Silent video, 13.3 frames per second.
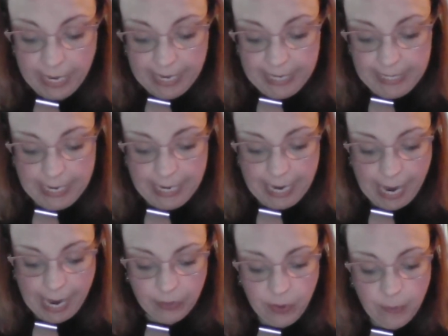and he
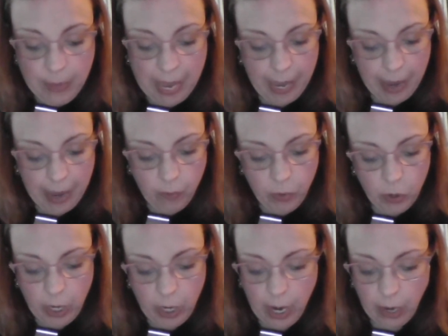had them
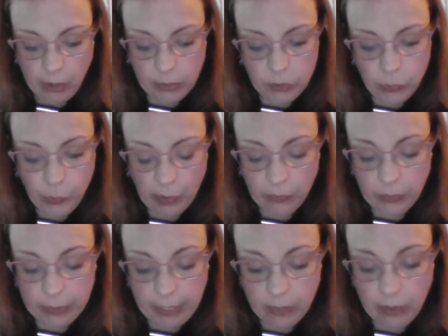hammered out to
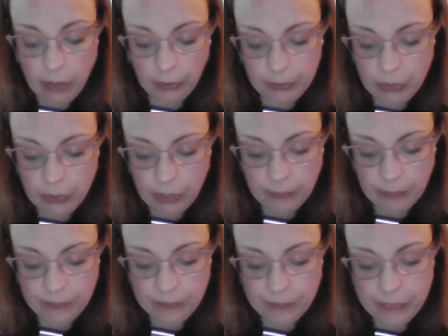overlay the altar,
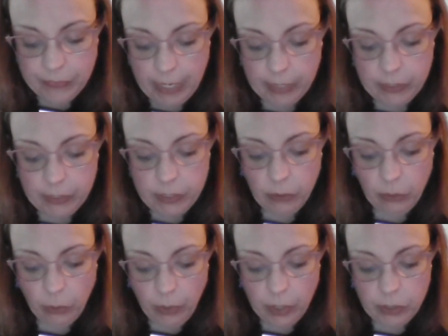as the
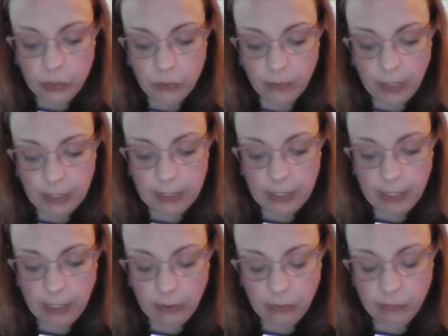Lord directed
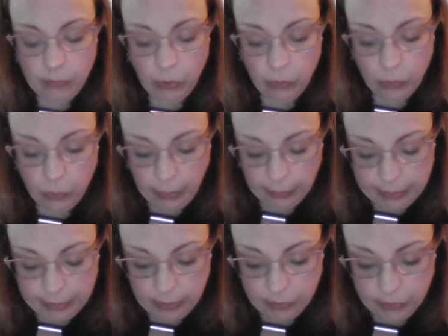him through
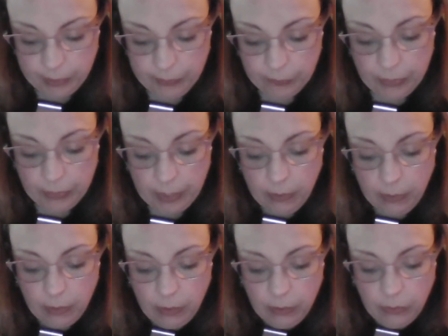Moses.
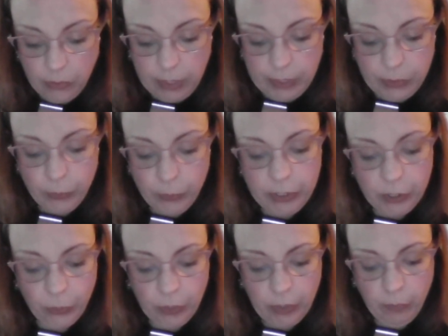This
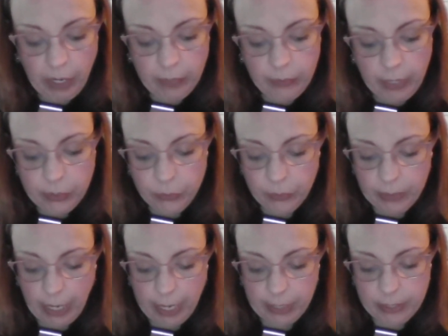was to remind the
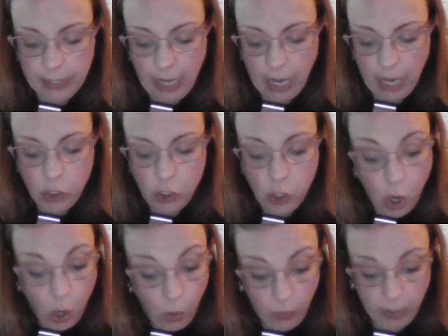Israelites that
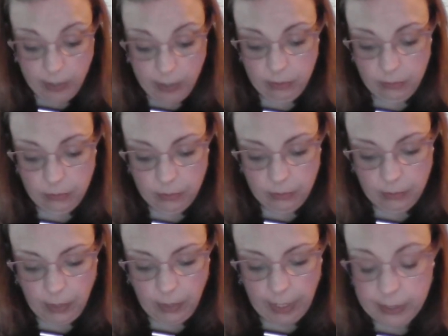no one,
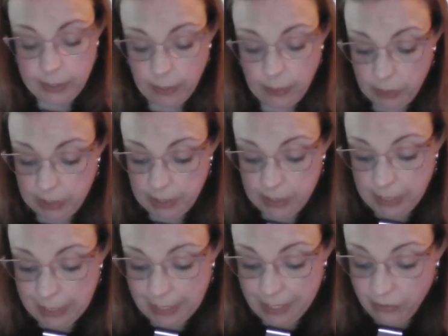except a
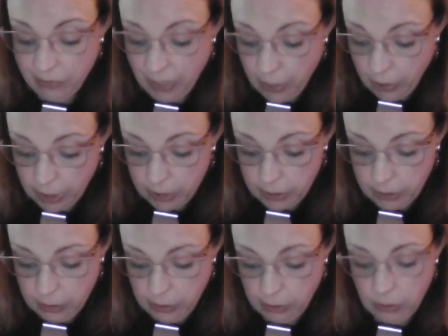descendant of
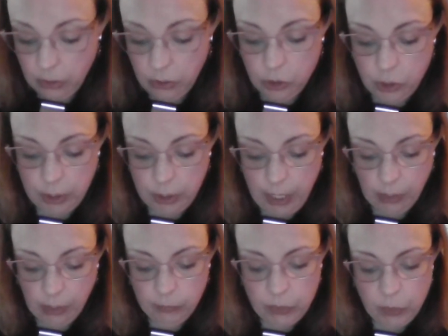Aaron, should
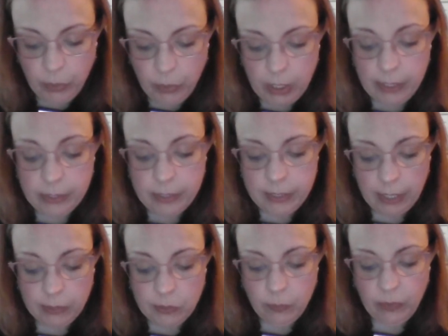come to burn
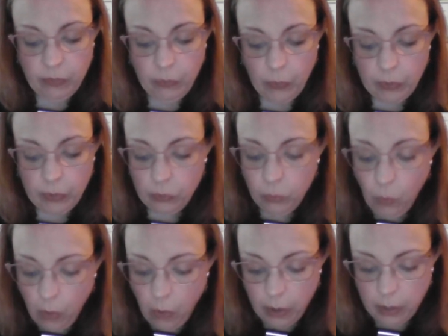incense before the
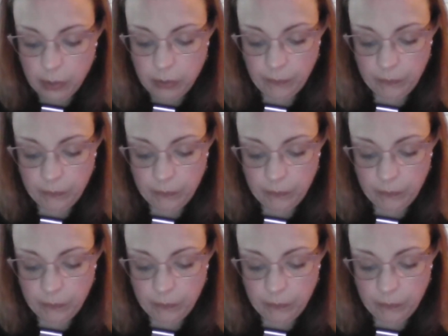Lord,